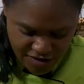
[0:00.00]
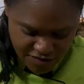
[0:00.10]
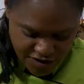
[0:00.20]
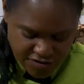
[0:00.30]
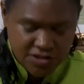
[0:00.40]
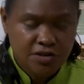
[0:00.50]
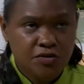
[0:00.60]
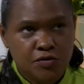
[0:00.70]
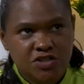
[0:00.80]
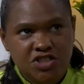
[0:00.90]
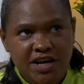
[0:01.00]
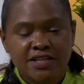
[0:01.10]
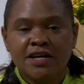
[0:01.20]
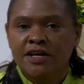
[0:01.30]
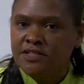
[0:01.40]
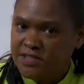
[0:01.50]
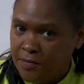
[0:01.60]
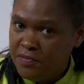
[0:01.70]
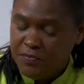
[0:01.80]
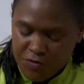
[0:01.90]
of those. Courgette, some
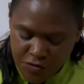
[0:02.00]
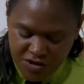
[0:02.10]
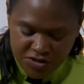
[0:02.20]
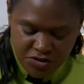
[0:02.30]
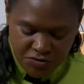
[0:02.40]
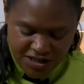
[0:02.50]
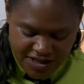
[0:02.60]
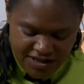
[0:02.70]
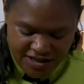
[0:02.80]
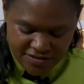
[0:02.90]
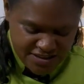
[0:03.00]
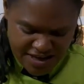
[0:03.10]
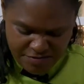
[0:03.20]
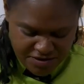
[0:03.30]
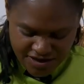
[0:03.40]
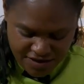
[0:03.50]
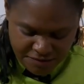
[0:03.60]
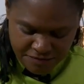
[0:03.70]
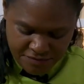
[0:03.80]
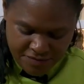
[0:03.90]
people call it zucchini, same thing.
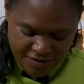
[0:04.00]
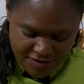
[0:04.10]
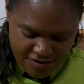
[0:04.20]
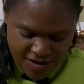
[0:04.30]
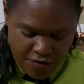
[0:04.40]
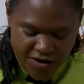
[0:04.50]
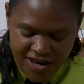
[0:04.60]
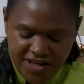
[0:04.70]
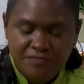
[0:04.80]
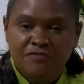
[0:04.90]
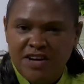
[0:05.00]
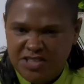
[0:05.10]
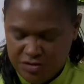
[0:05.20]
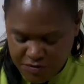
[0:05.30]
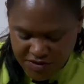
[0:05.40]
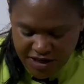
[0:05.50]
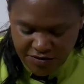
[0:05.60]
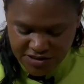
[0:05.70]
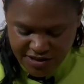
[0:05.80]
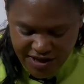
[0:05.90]
Yeah, or any vegetable that
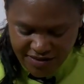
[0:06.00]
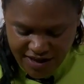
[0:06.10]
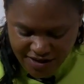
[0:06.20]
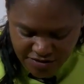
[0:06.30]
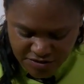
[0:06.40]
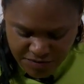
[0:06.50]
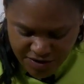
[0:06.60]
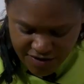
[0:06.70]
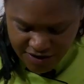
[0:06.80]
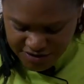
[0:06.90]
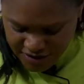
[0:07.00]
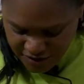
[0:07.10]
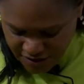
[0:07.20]
looks like that, and spiralize it.